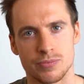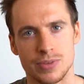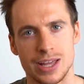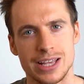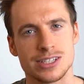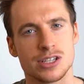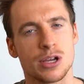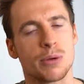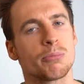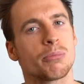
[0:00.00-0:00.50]

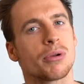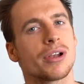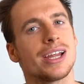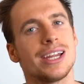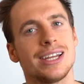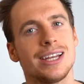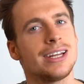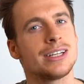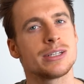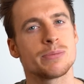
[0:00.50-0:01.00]
is
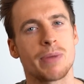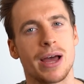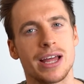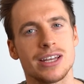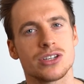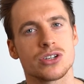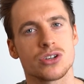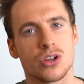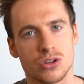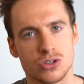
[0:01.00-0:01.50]
completely
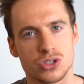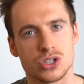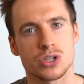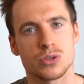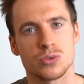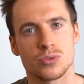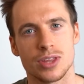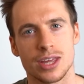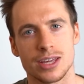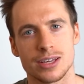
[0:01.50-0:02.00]
dependent on
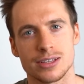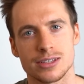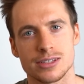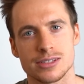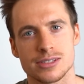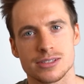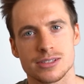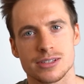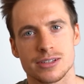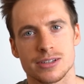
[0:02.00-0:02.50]
two
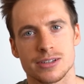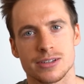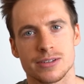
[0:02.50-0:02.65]
things: